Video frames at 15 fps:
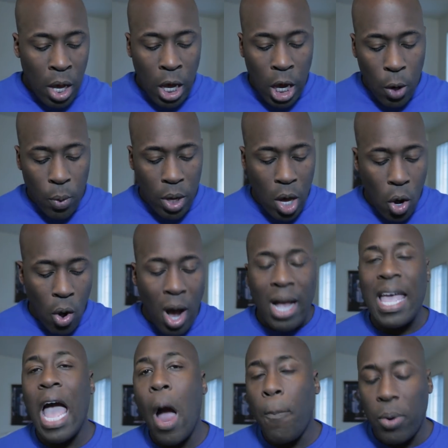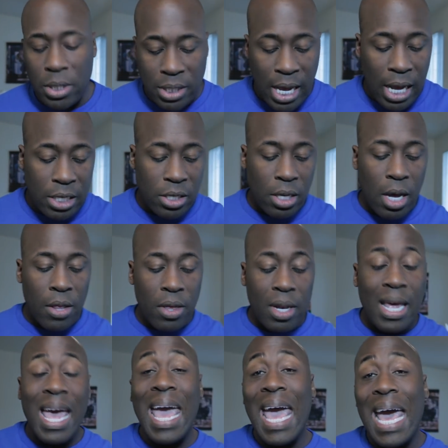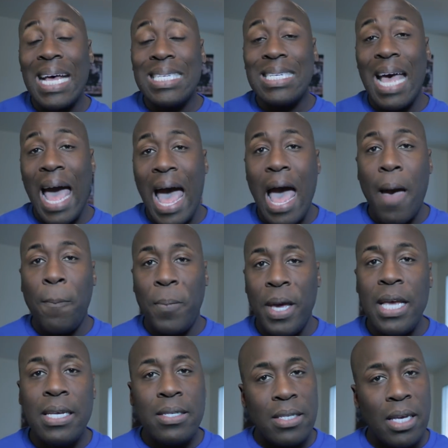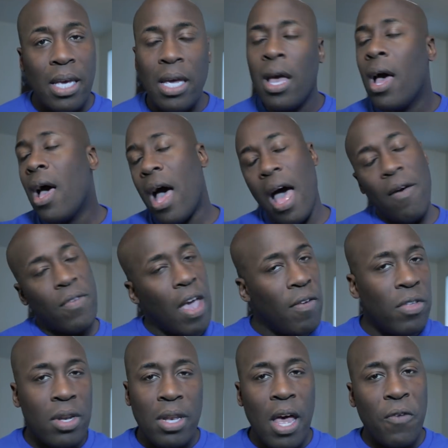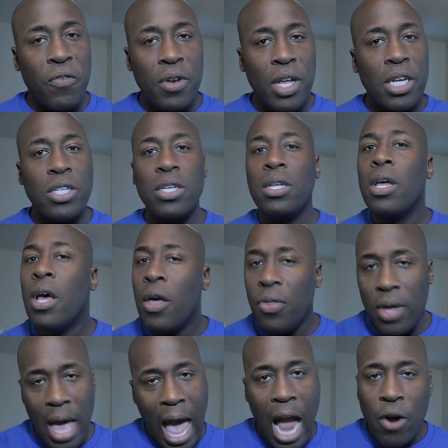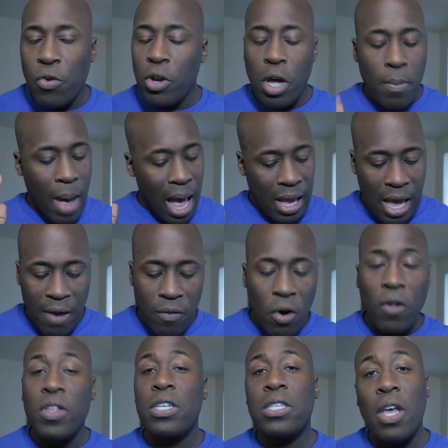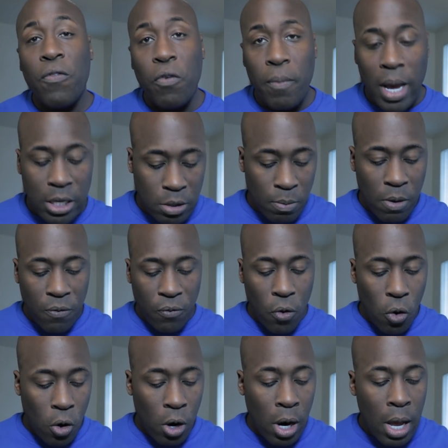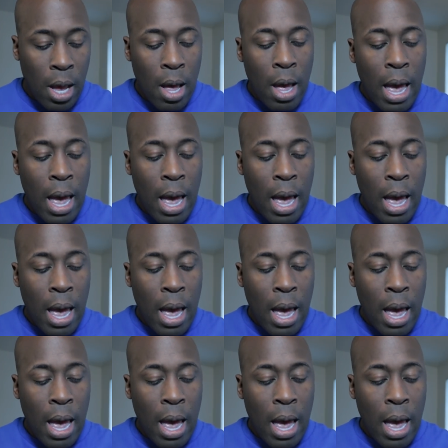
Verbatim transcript: Here we go, account protection under the SIPC. I've gave you the definition, the acronym. I gave you all this information before.